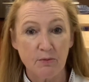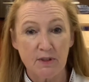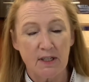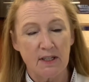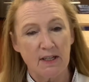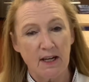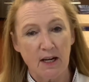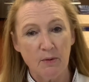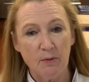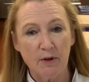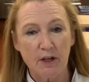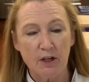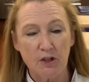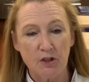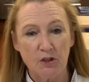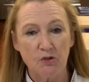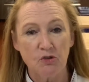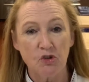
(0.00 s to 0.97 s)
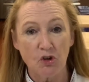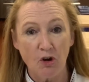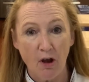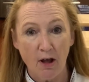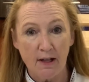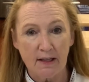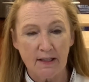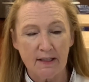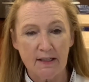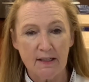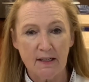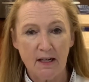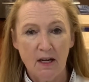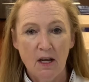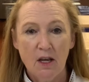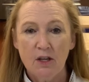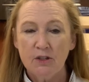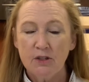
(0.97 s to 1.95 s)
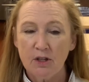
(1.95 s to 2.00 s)
Today we're going to do chocolate.
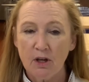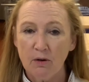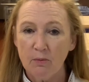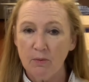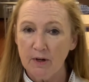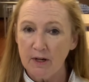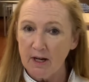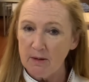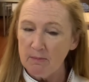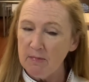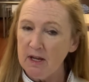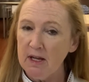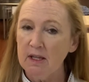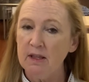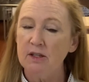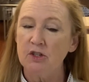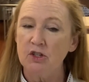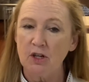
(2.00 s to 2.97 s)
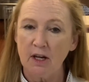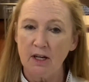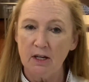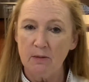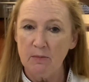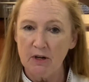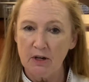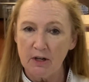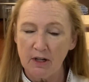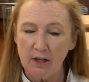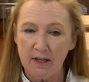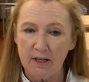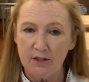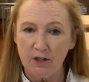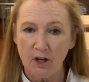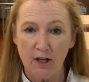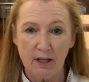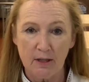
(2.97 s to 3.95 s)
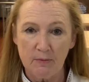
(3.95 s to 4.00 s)
So when I make the shiny mirror glaze,
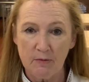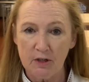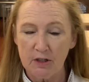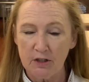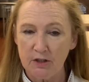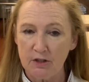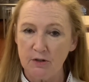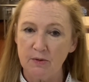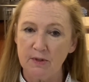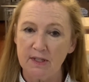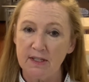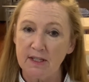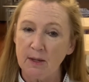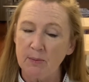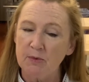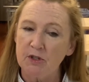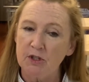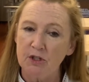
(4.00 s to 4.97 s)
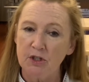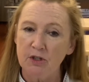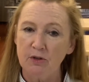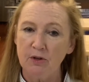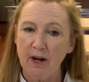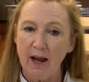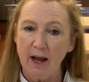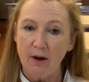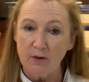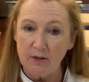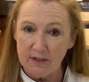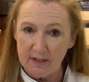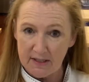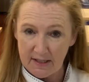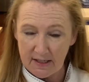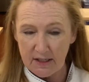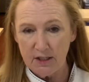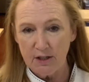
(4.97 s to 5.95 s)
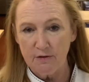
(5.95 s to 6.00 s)
all I'm going to do is substitute out
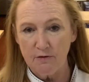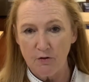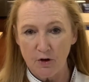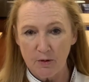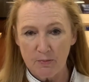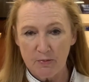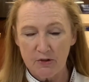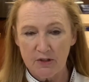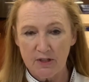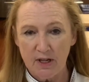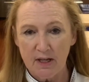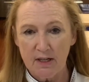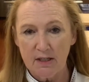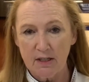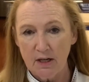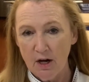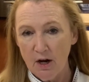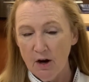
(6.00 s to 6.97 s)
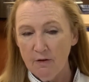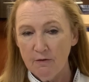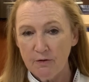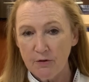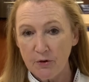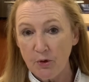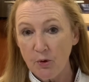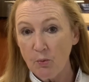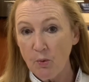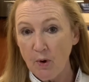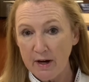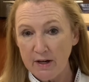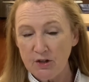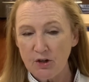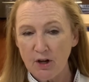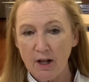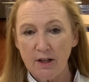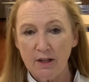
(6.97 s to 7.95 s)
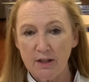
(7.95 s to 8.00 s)
64% for the white
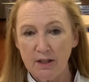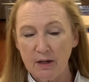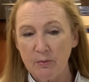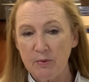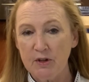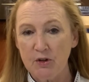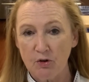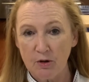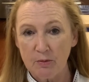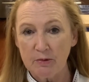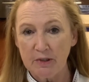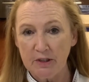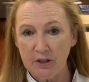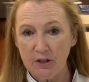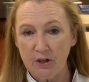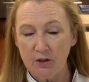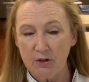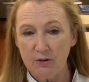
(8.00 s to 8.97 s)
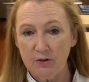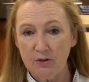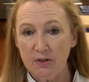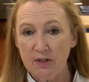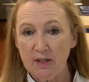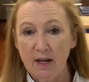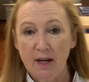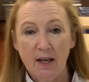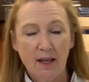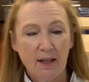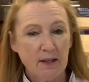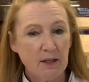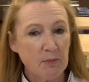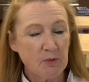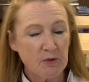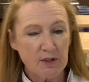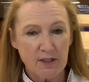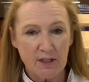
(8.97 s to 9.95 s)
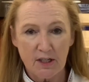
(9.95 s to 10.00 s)
chocolate that we normally use. The
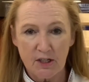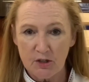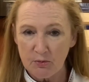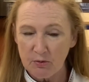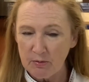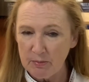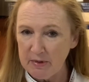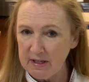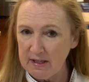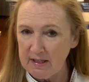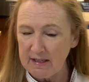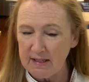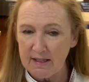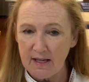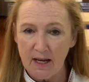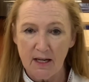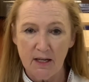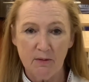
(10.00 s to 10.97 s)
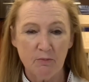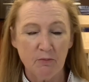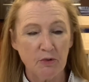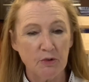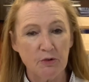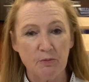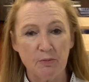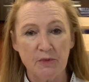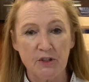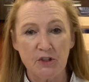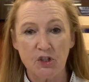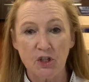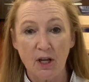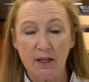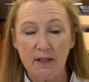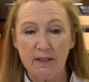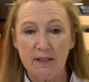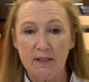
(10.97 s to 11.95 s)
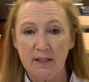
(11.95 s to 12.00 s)
procedure will be the same: bloom the
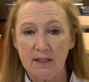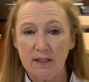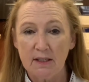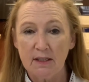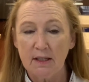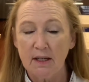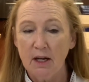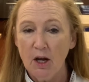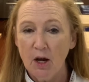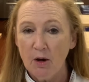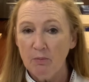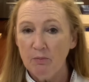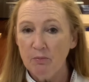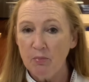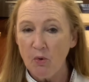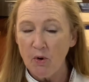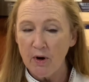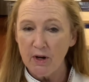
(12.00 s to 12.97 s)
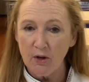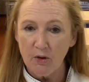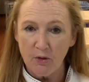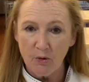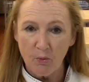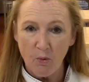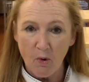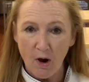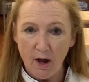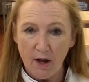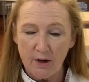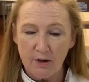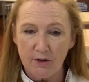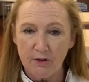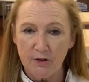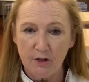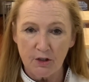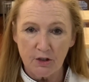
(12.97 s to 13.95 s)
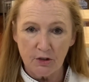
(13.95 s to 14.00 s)
gelatin, boil the water,
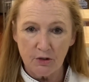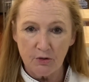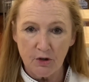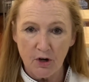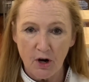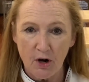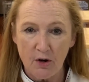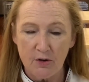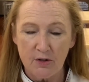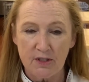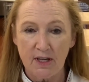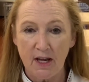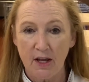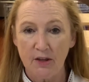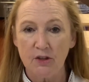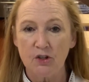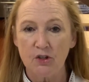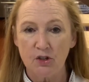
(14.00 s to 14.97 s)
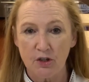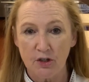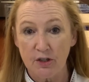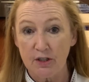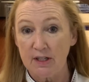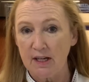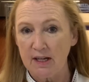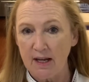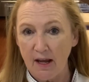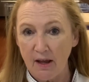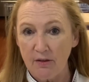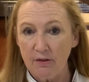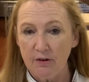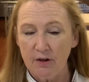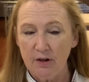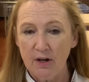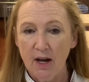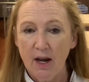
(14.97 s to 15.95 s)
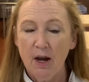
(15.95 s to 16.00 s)
the glucose, and the sugar
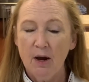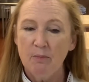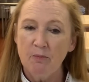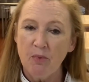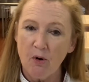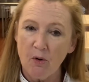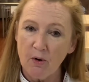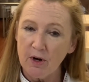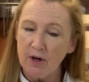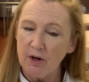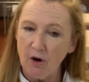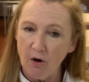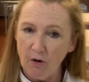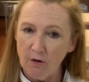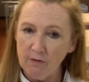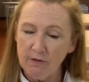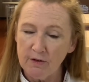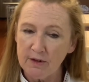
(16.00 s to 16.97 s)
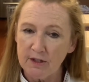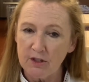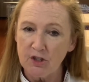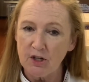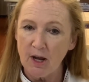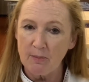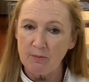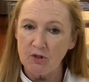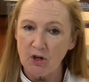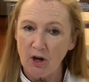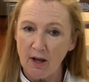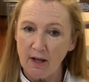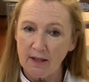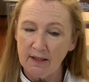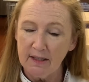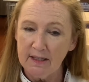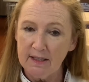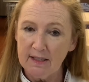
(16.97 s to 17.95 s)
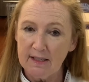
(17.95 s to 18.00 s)
together. Pour it over the chopped
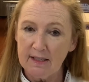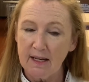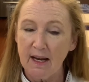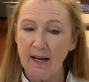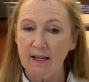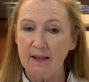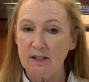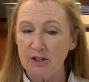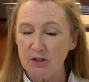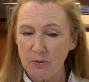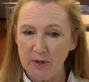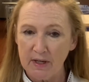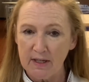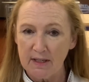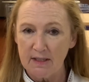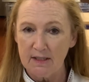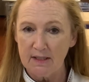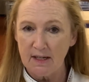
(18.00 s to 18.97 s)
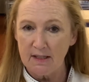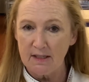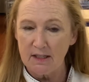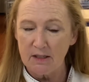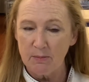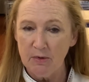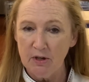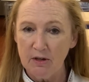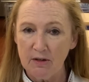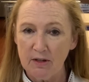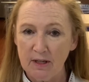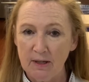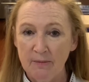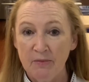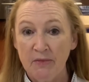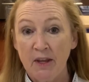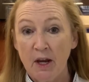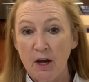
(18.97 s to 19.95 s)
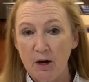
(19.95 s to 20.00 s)
chocolate and the sweetened condensed milk,
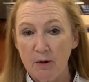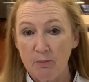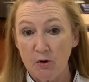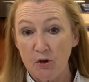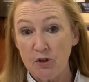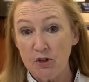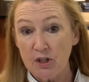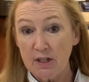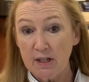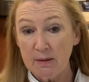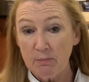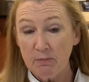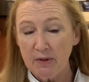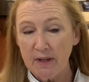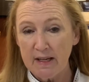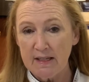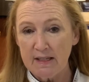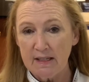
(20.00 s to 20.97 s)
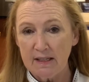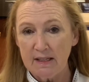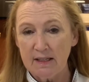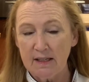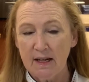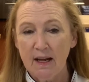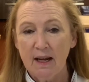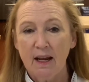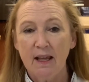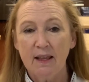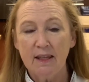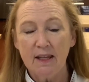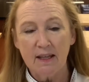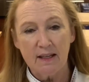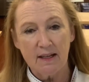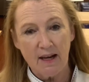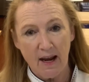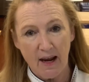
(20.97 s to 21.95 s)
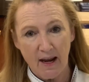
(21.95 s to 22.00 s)
immersion it, blend it, and
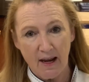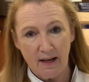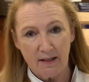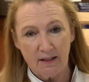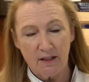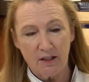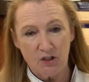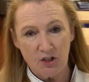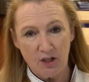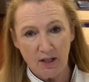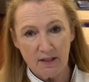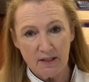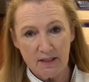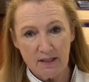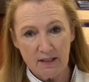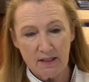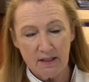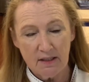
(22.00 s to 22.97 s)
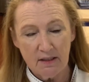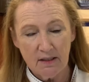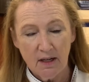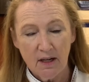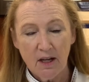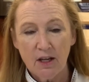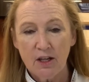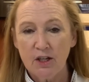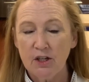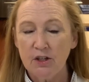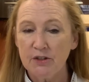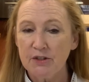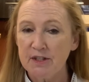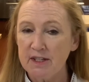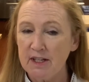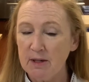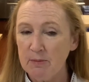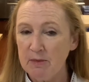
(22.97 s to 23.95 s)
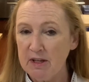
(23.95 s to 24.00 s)
then add the gelatin. You'll
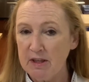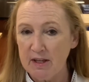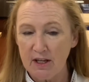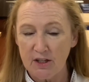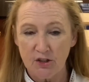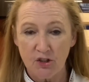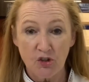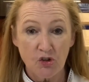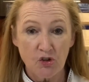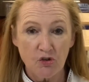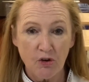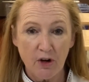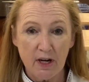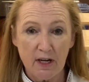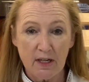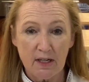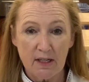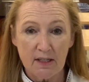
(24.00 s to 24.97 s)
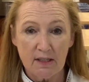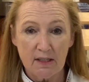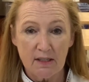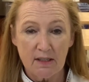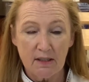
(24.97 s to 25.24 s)
see me then strain it.